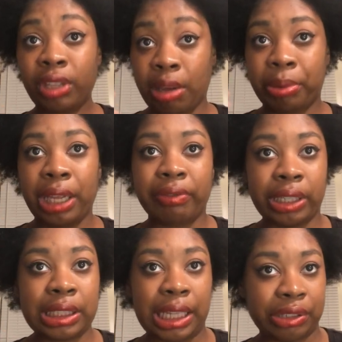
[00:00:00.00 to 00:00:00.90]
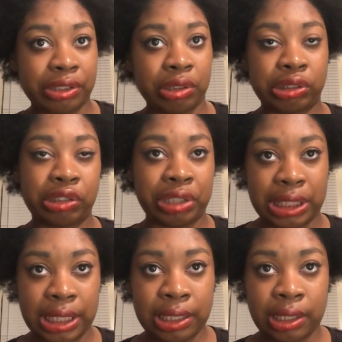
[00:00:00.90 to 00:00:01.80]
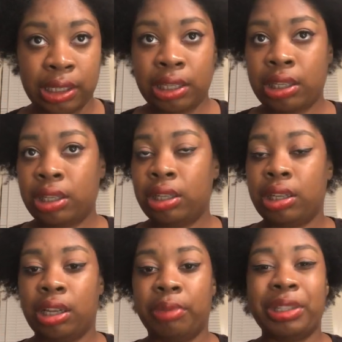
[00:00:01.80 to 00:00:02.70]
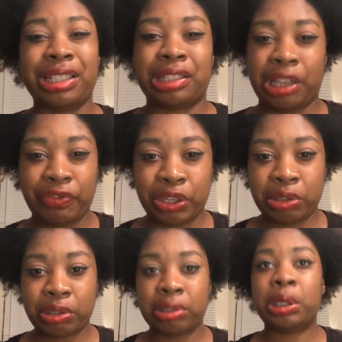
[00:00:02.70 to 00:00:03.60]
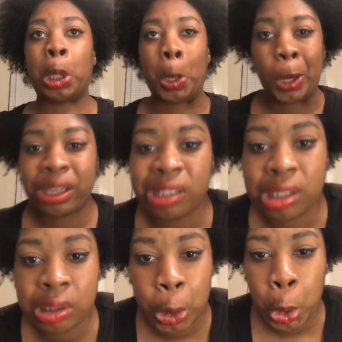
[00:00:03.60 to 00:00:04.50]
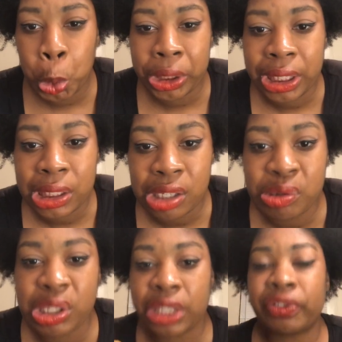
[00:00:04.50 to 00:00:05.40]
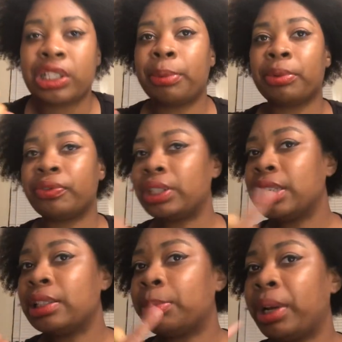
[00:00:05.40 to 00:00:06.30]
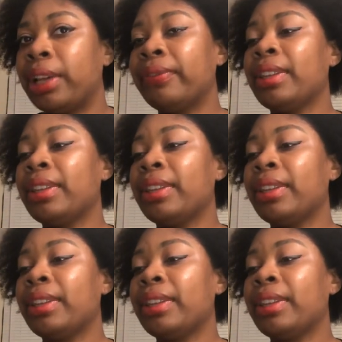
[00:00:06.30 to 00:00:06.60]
Black Radiance actually starts creasing. This is Covergirl, and it's a little oily because I use a different type of setting spray.